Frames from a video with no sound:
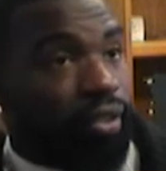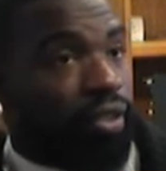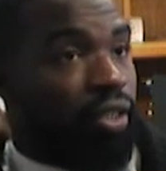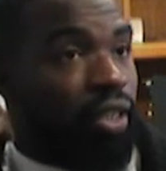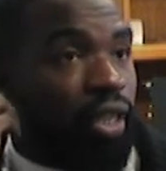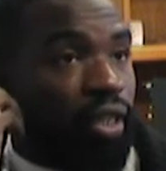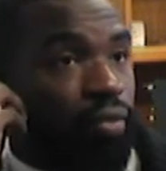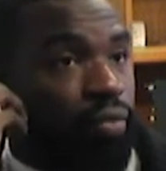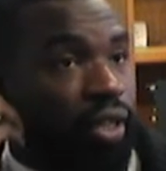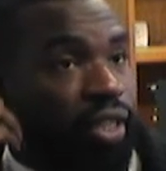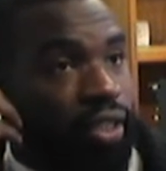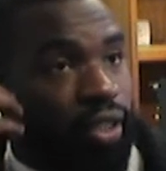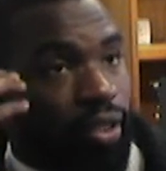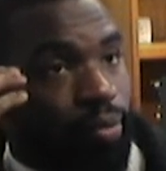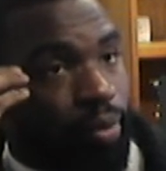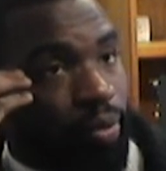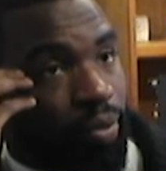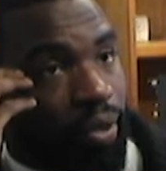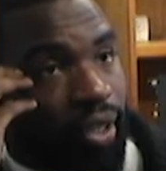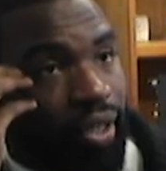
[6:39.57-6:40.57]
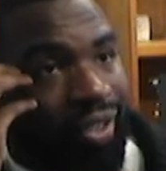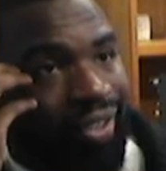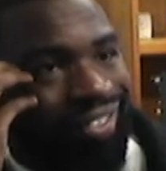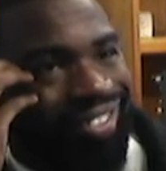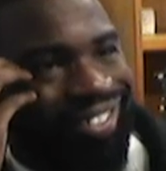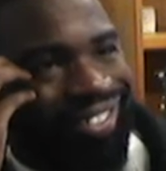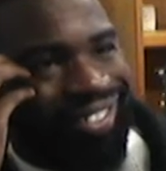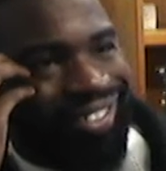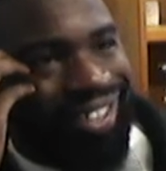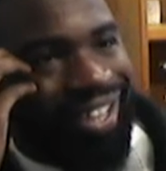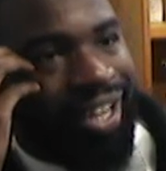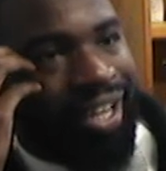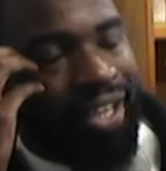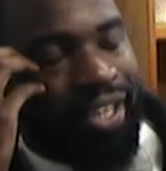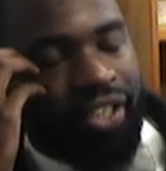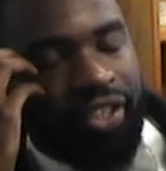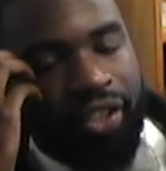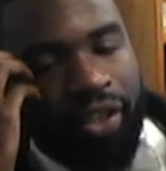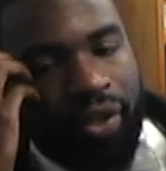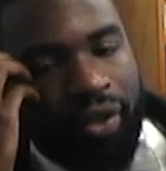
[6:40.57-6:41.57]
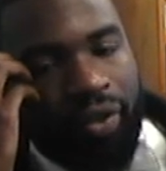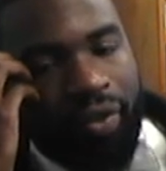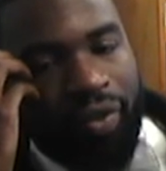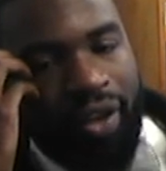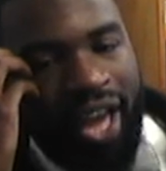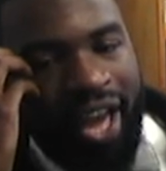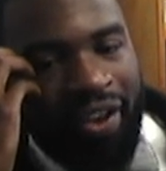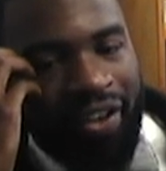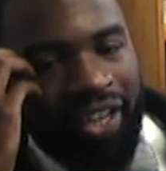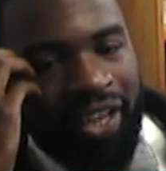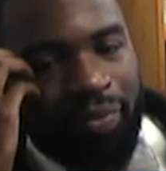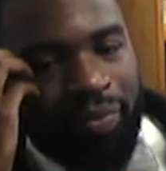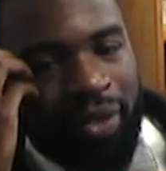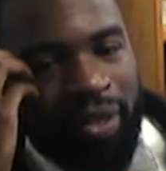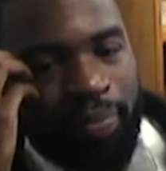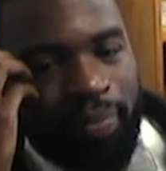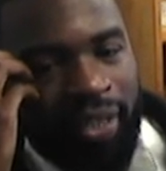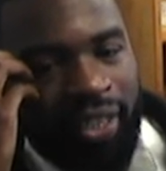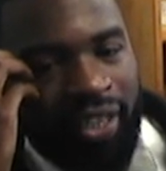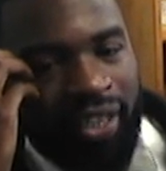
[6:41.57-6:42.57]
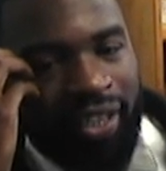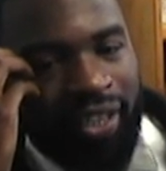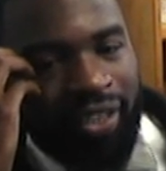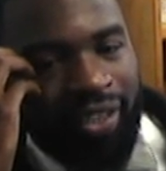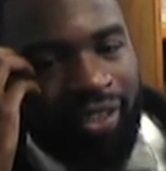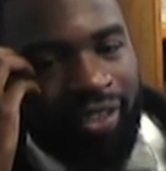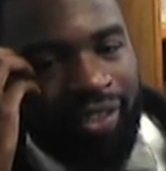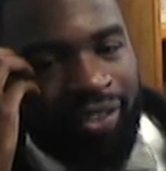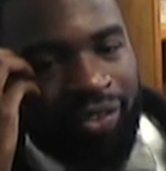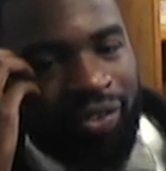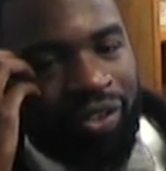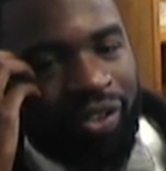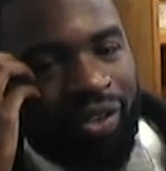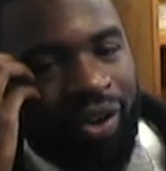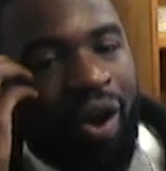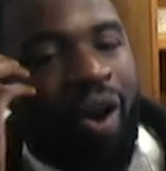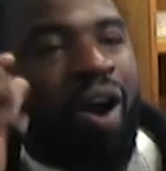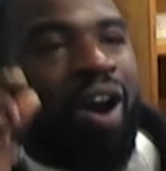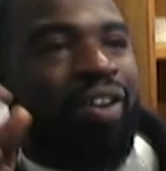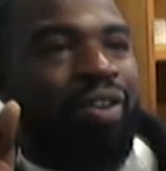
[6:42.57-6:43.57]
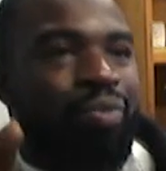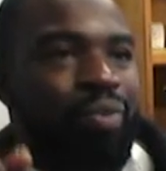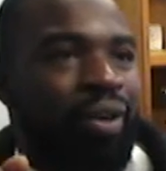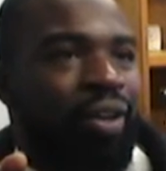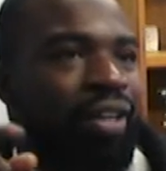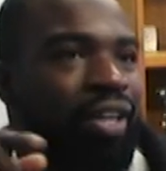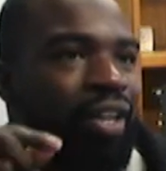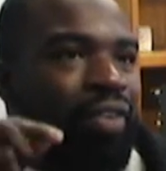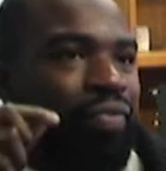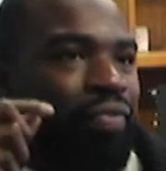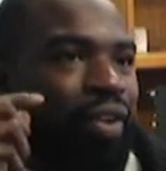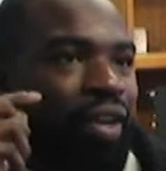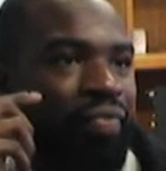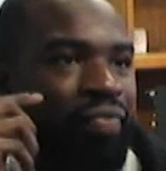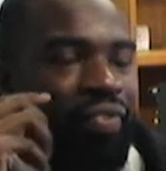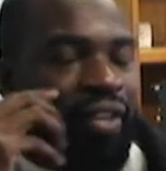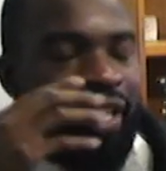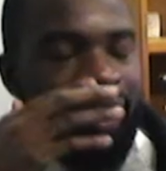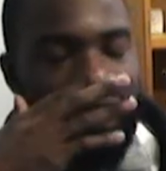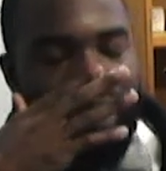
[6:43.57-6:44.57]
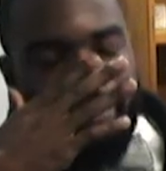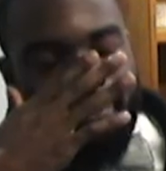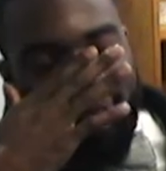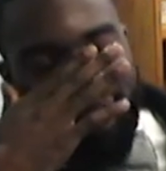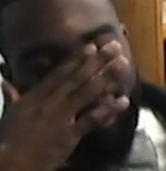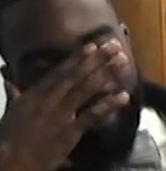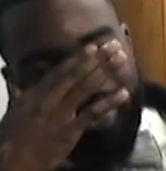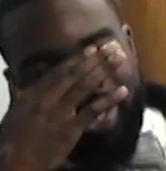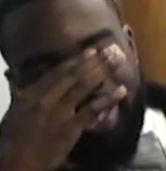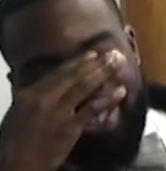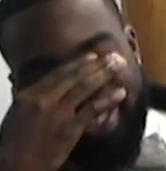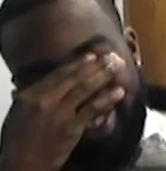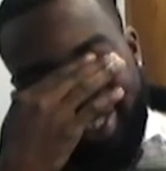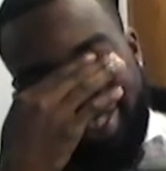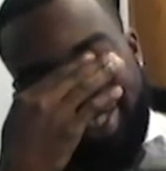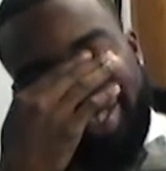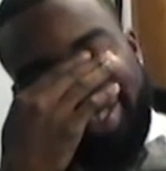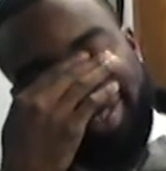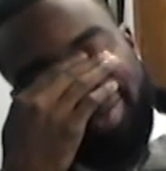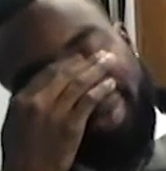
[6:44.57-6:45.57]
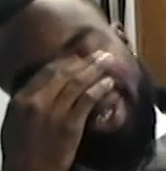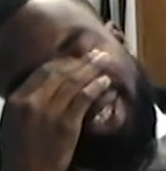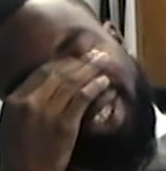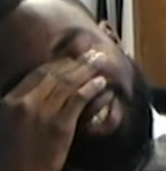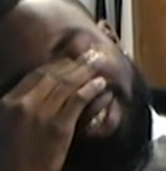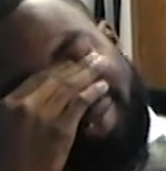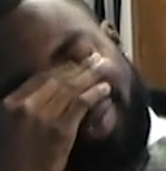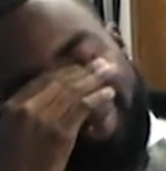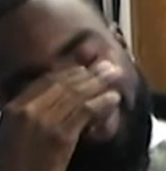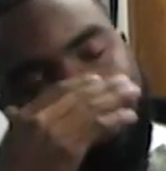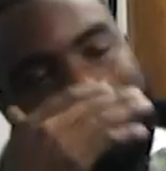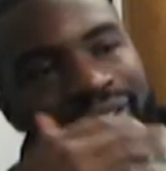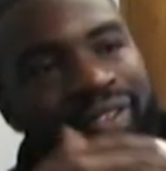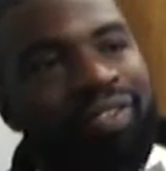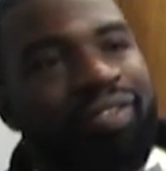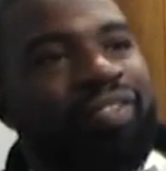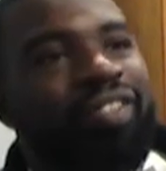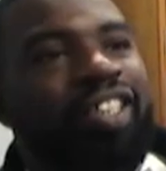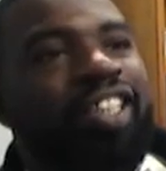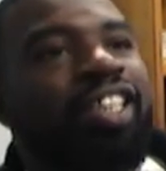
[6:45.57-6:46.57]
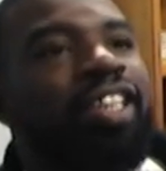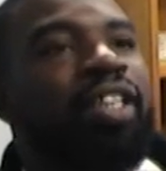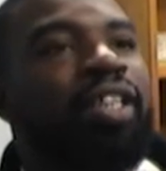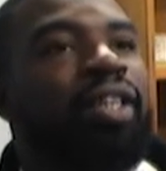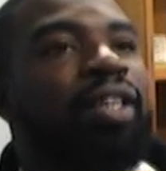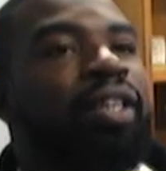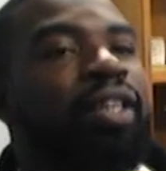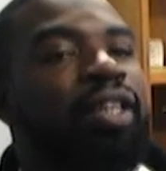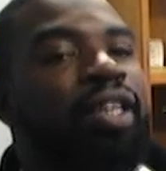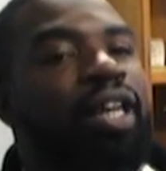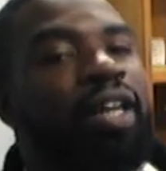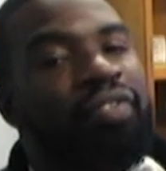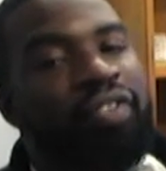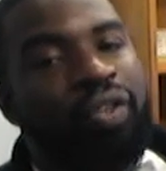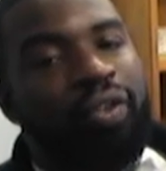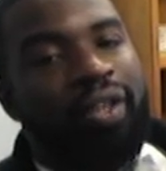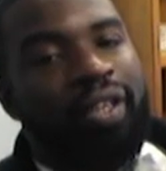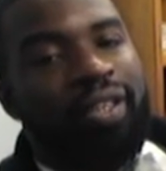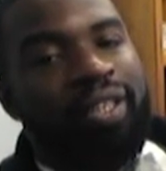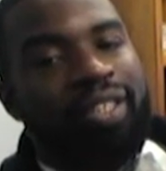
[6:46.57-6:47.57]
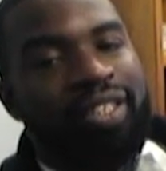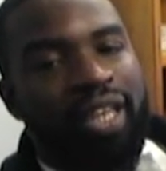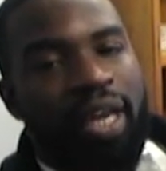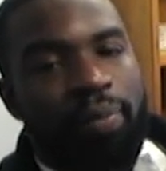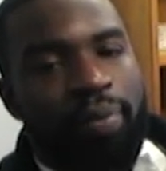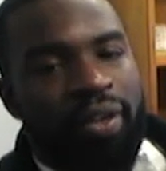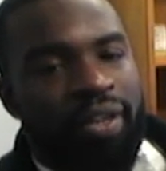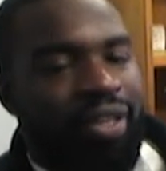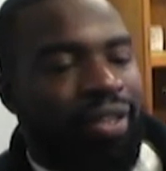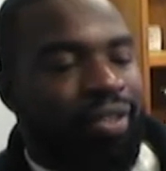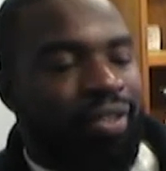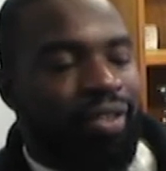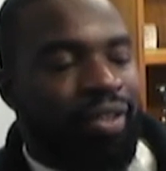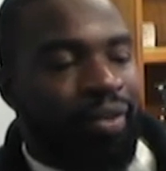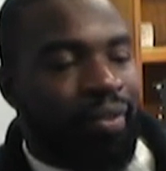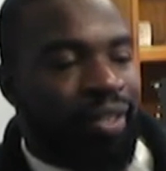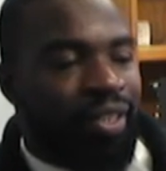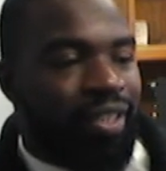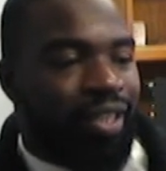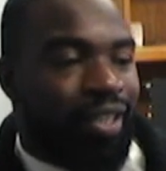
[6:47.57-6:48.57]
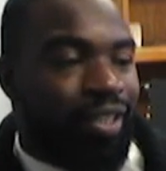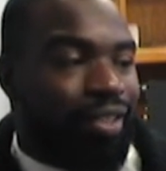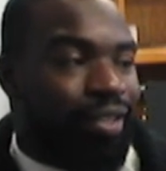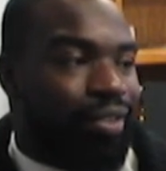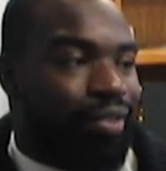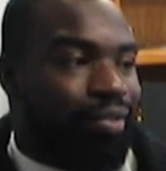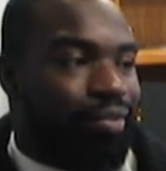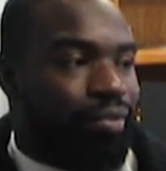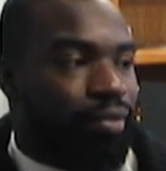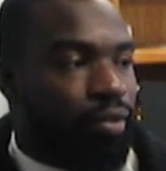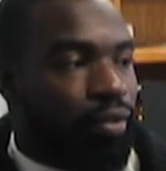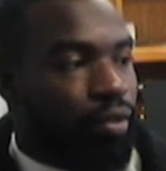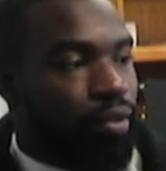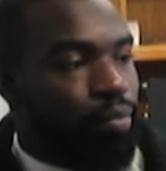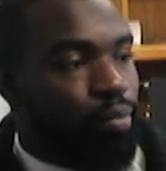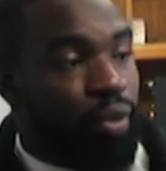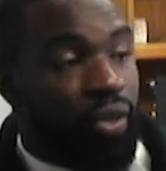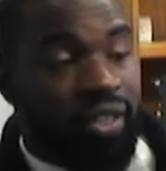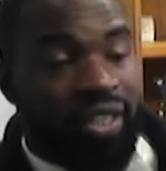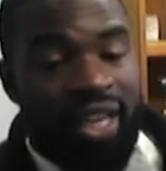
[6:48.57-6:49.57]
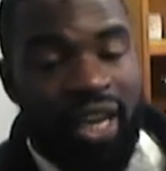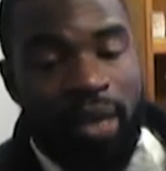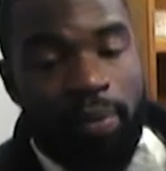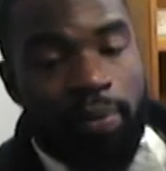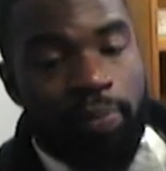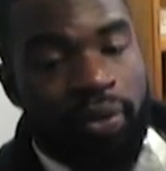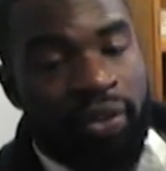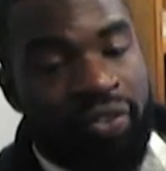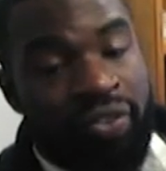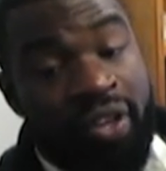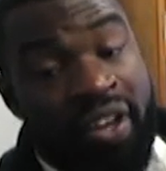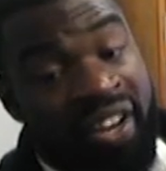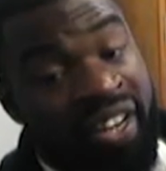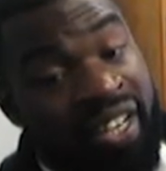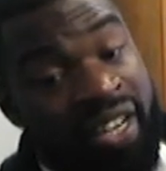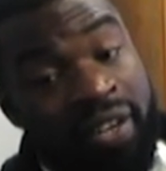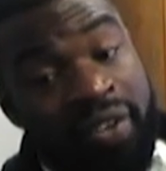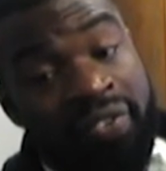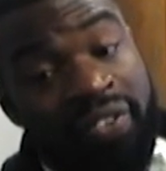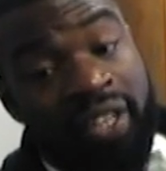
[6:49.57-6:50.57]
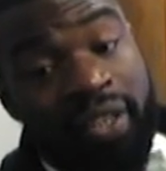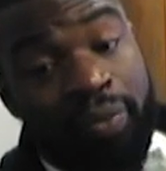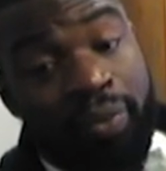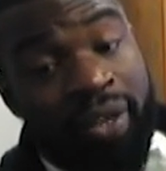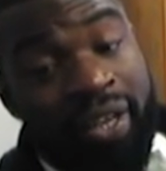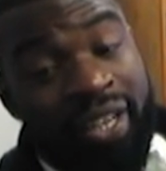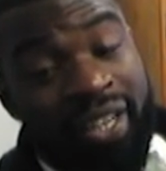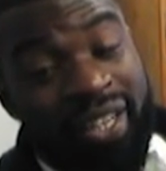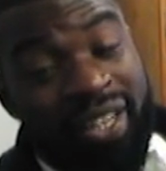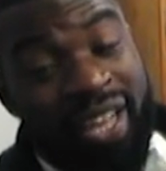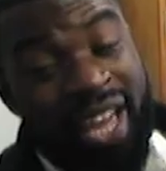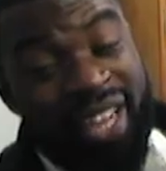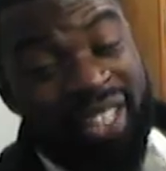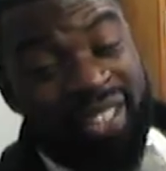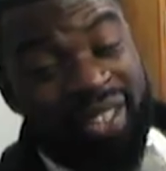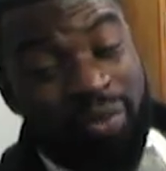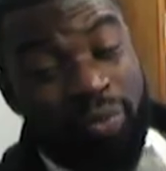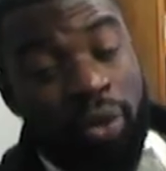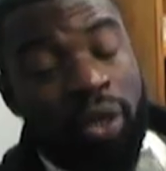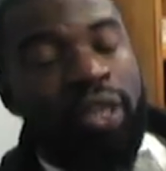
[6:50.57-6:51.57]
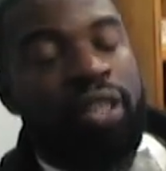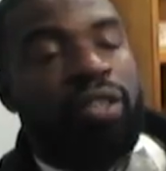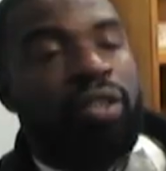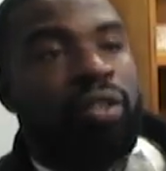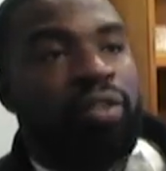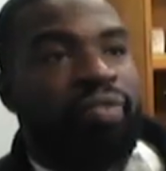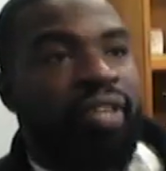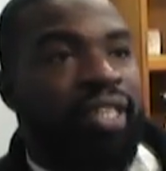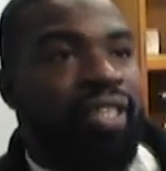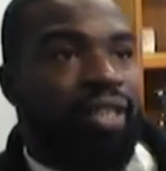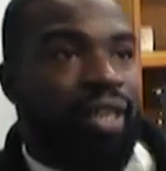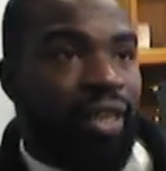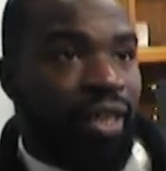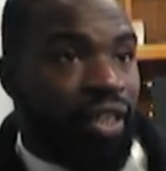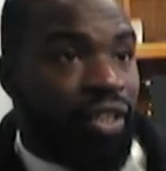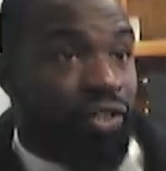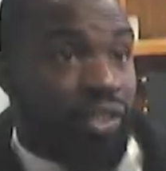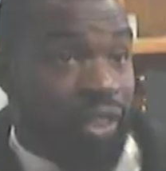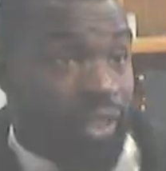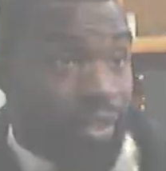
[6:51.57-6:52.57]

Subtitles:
take racism. So how can we do the harder work of thinking about ingenious ways of sort of doing this type of, and you know, it takes more time and more thought, and I don't think we're actually willing to invest that energy.